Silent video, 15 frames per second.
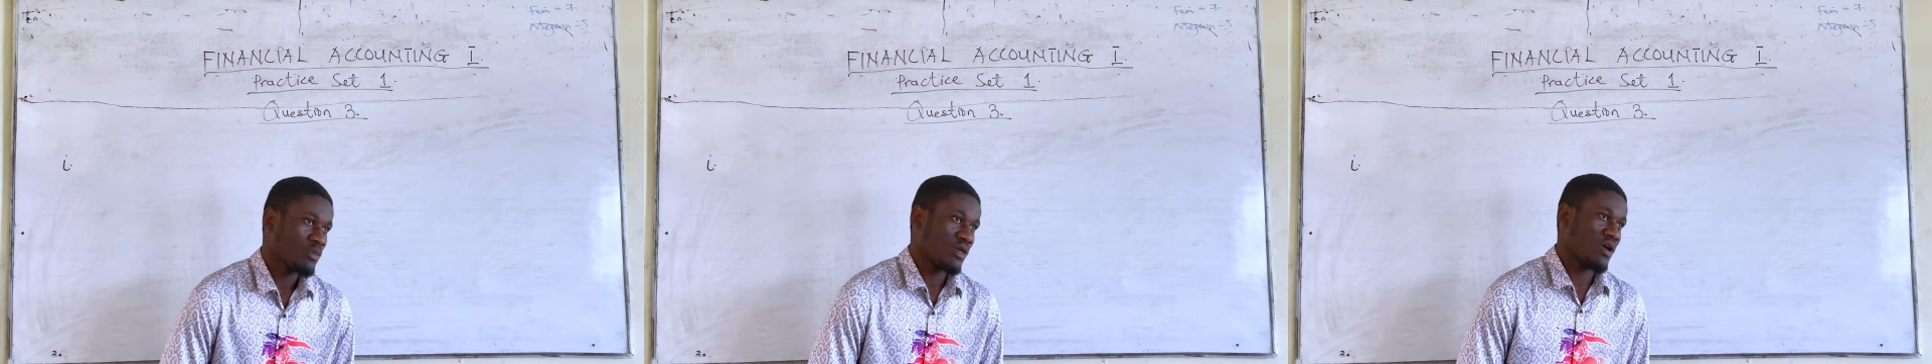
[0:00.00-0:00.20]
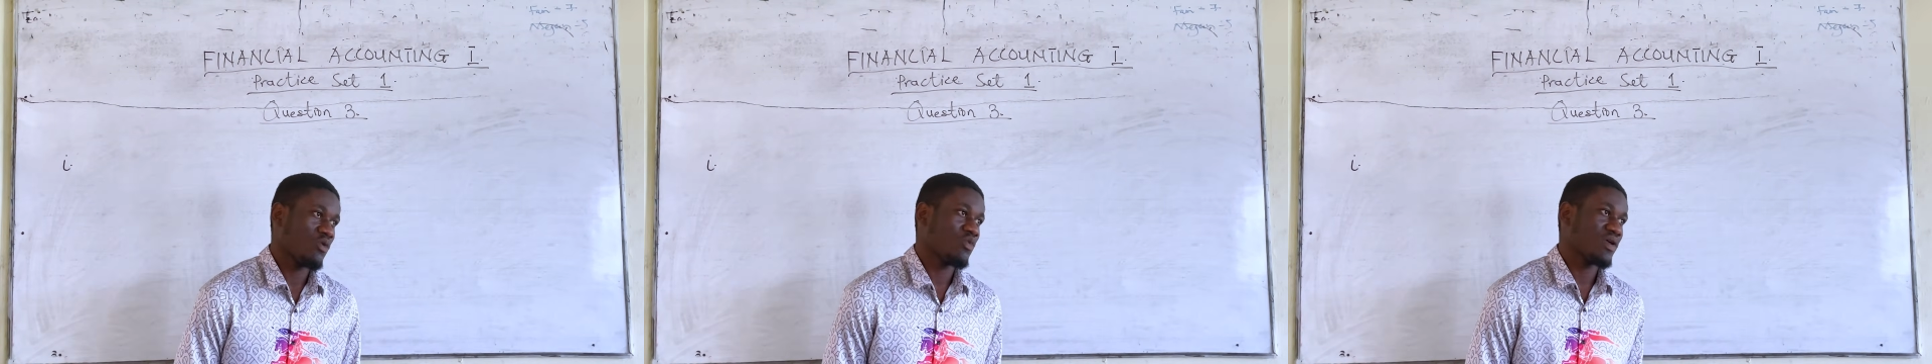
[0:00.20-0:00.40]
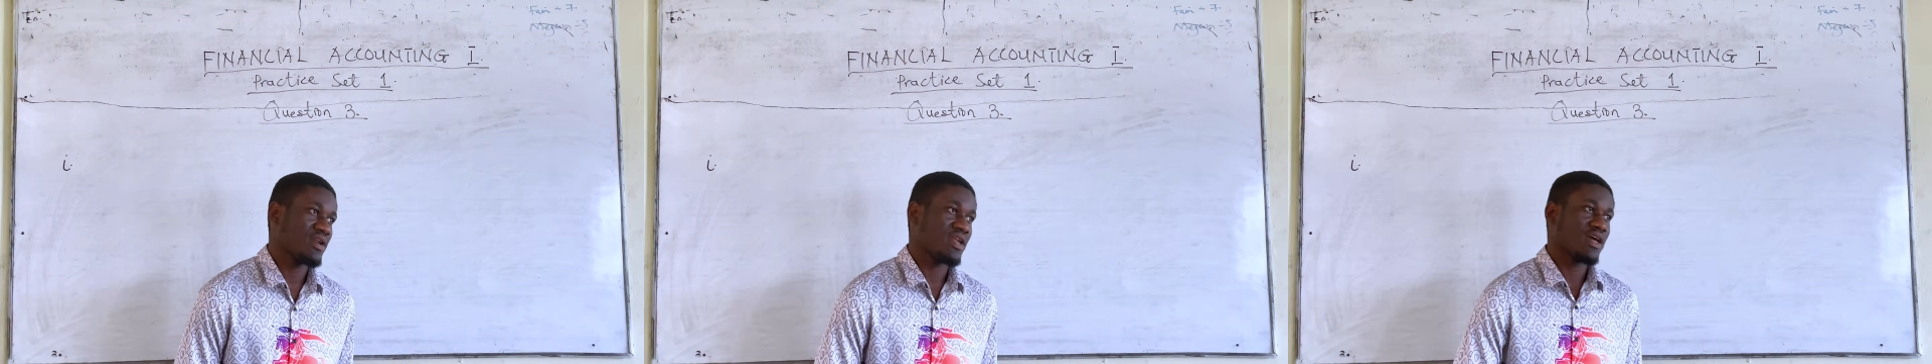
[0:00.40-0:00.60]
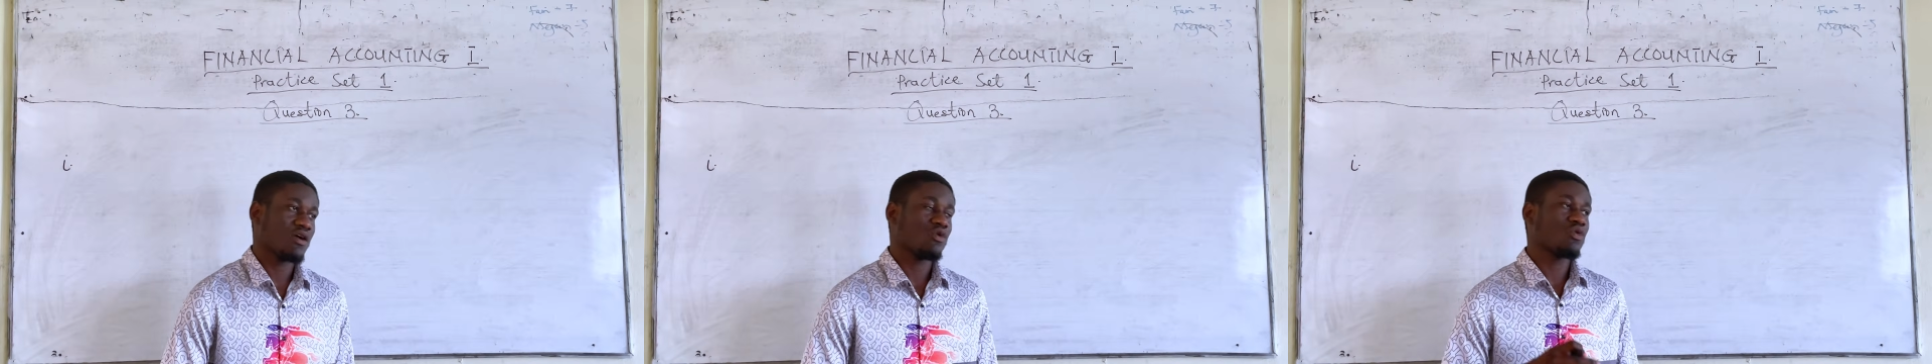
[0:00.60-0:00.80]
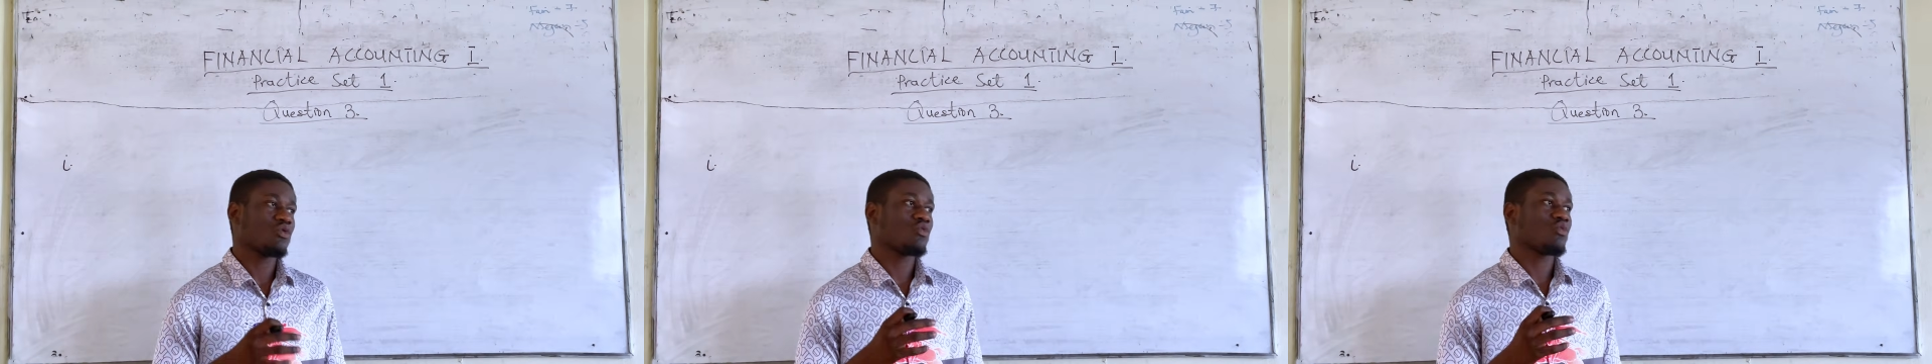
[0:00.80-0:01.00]

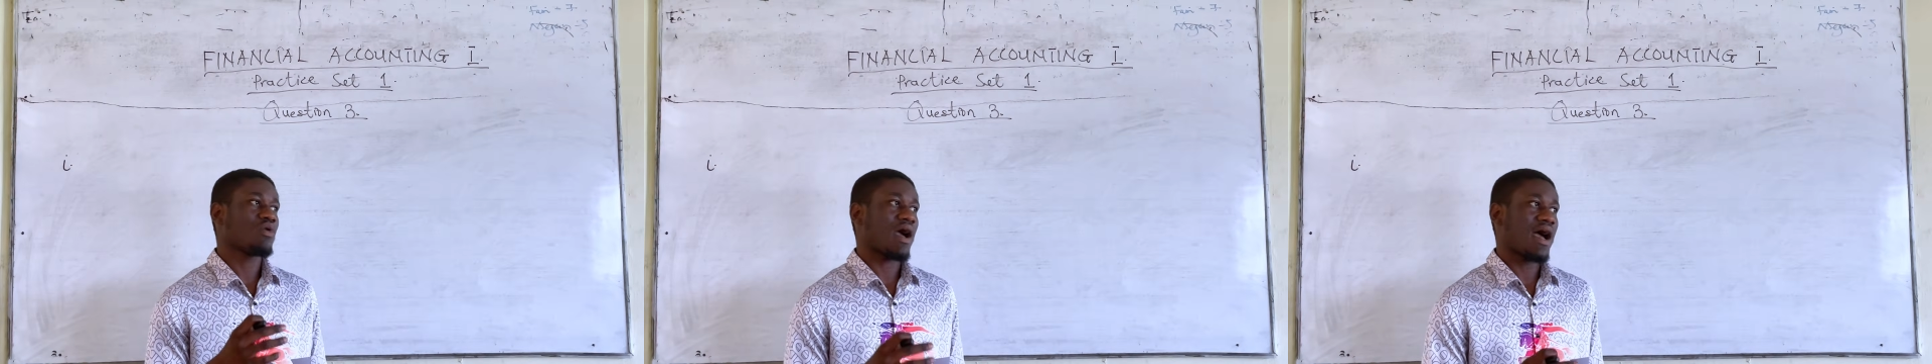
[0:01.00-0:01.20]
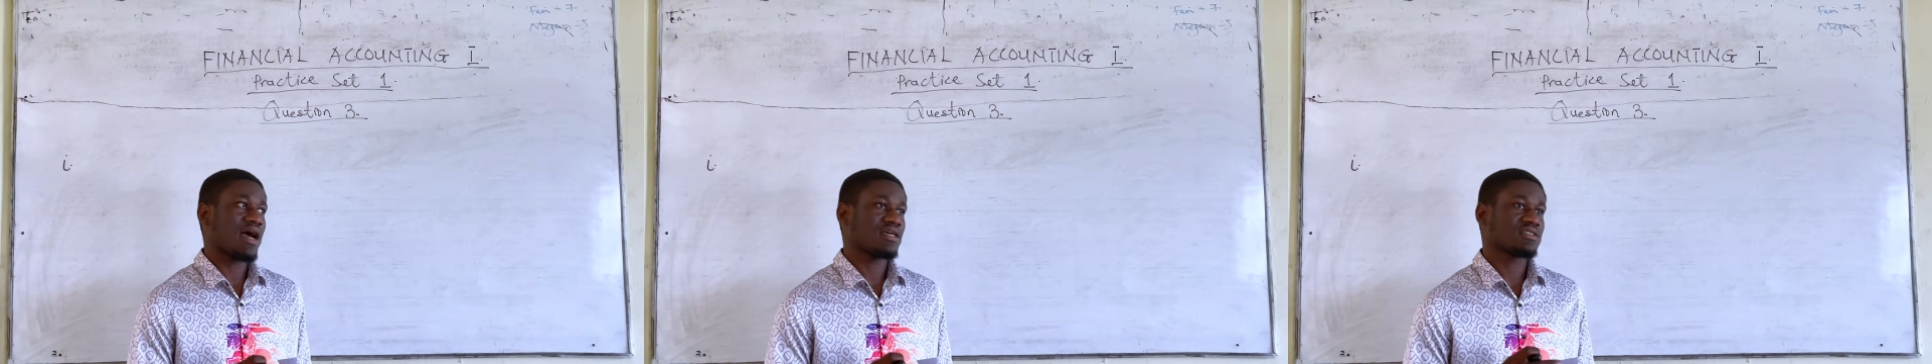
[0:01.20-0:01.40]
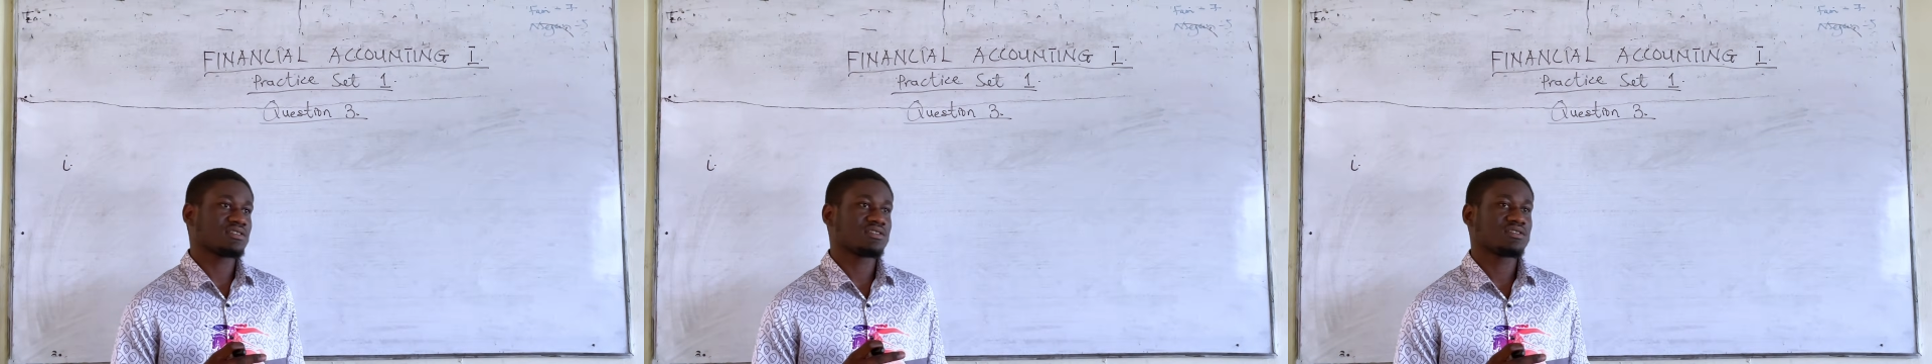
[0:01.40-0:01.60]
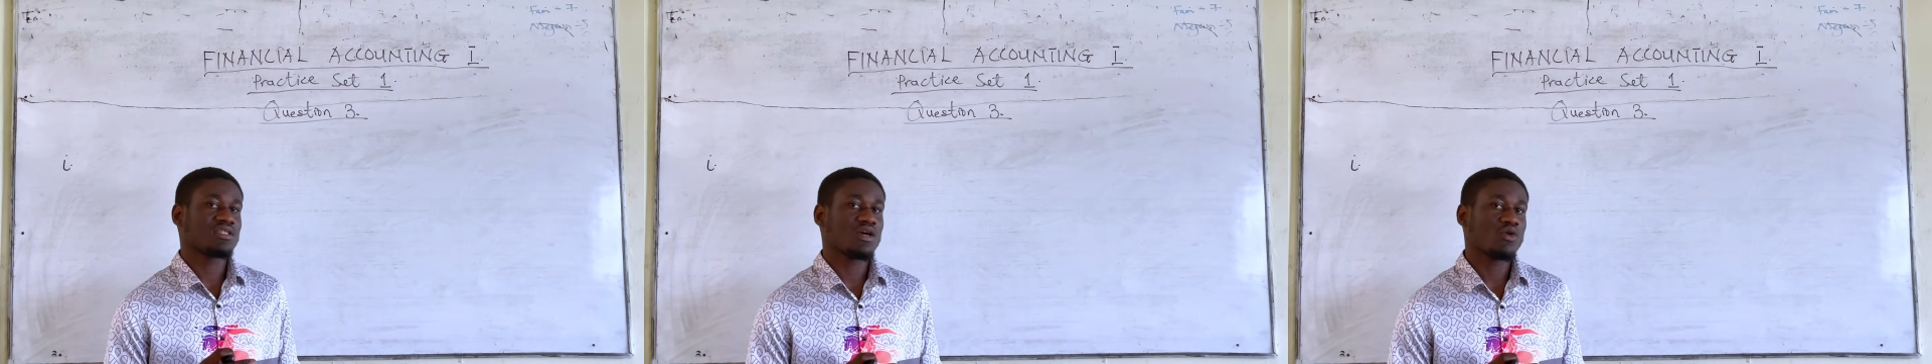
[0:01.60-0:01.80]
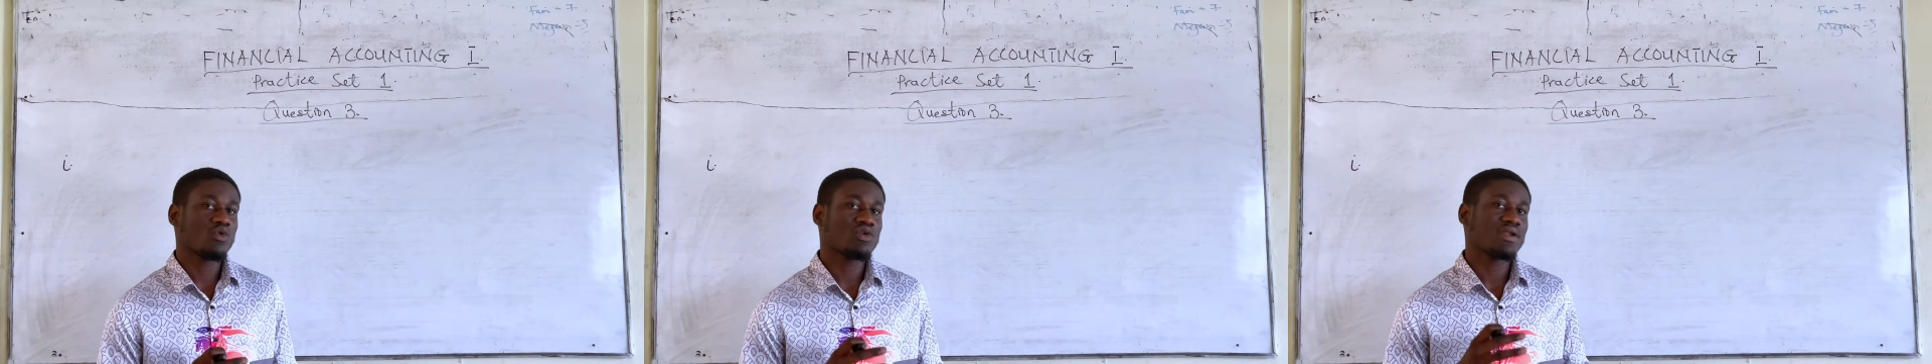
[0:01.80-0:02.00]
And as
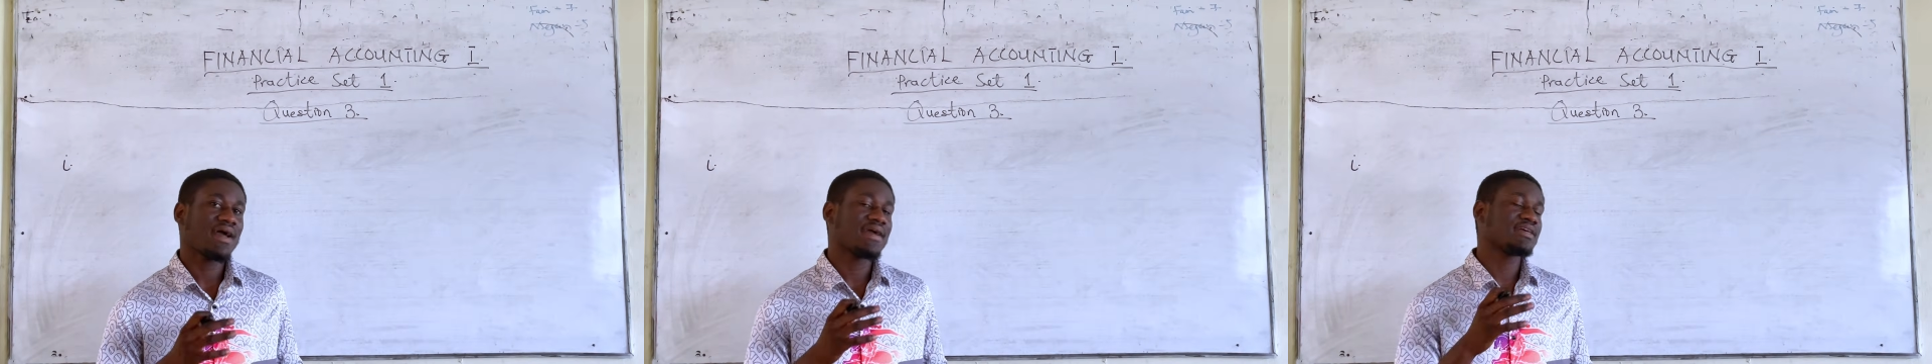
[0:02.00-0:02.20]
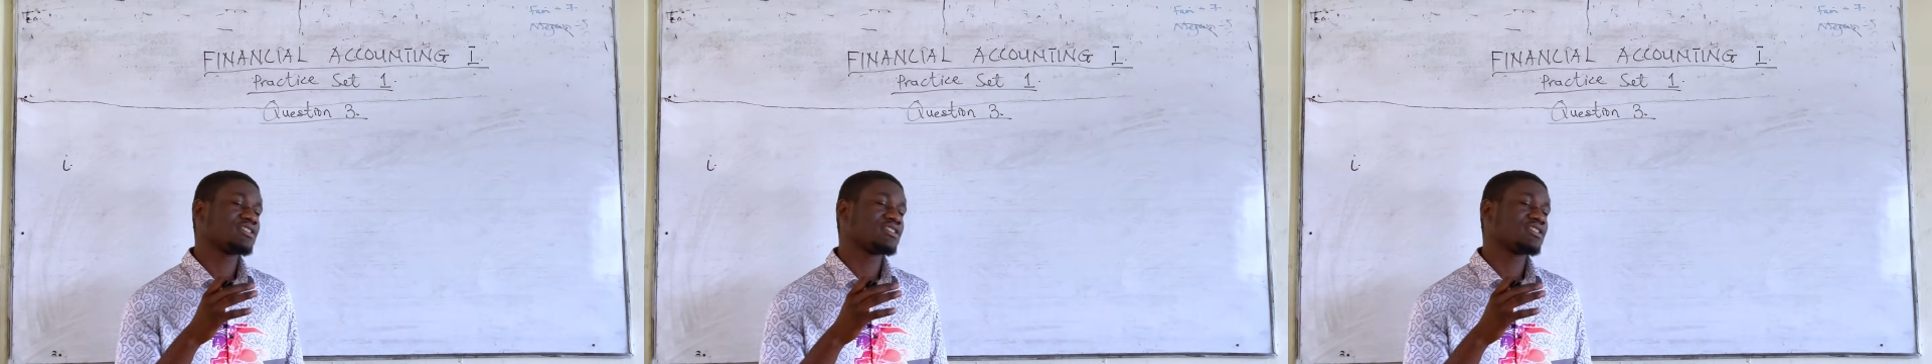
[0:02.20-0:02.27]
the owner